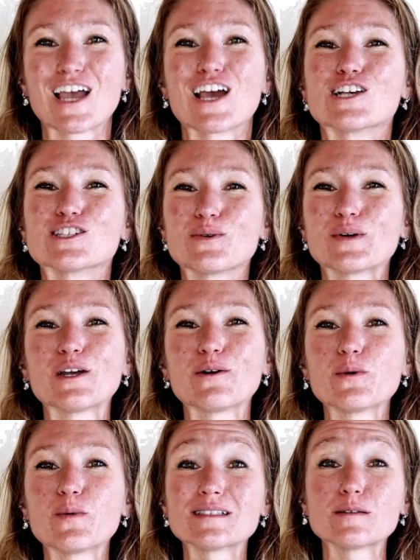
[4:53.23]
So here we
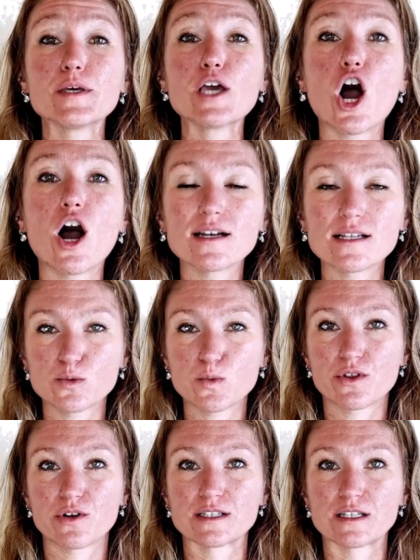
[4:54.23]
want to be honest with
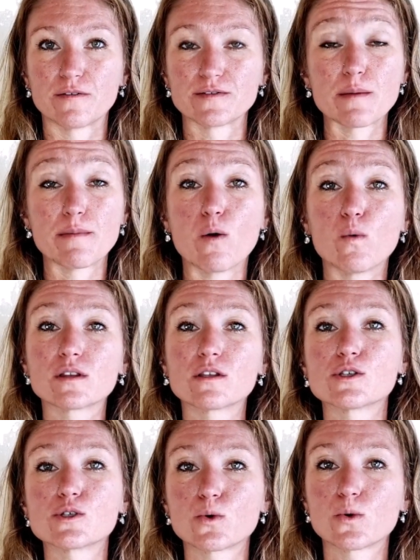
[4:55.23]
ourselves about what the
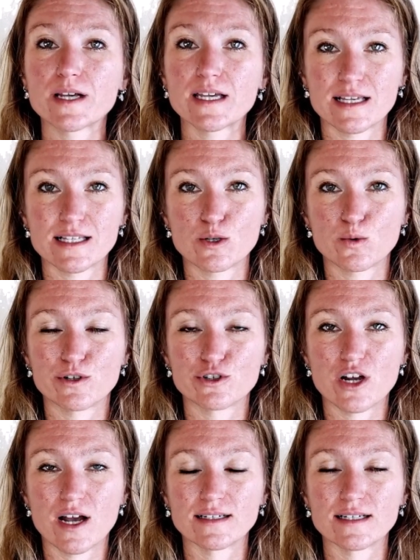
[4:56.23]
story is that we're
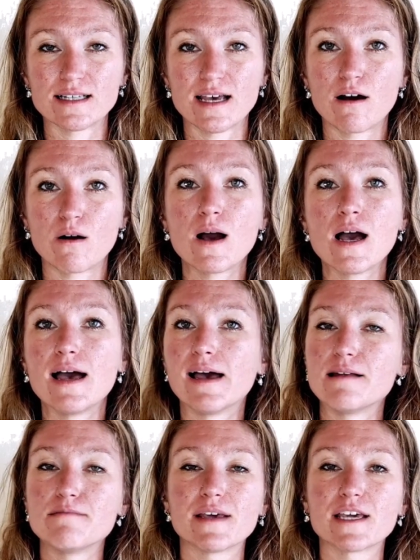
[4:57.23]
trying to tell
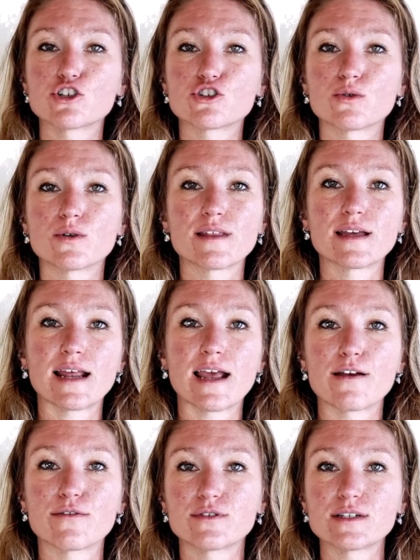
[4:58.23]
and make sure that
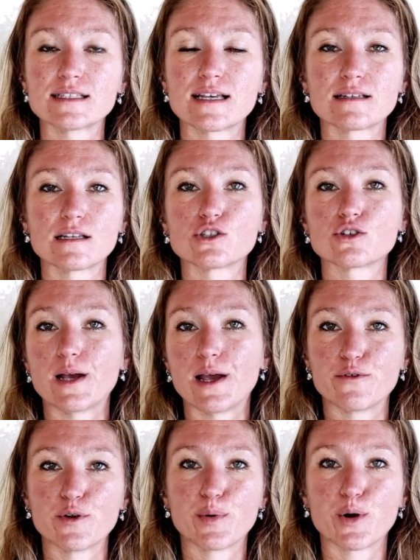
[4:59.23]
every sentence or every
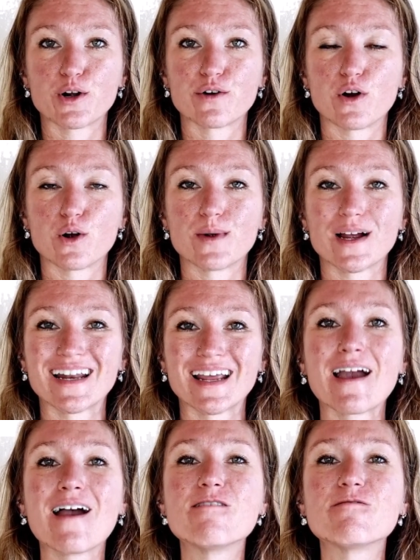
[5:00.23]
part of our writing
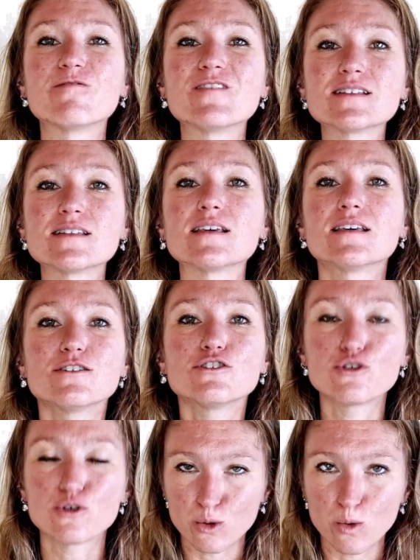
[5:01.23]
fits
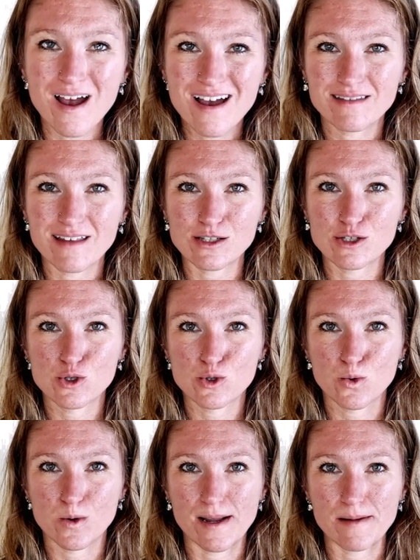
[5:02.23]
into that story.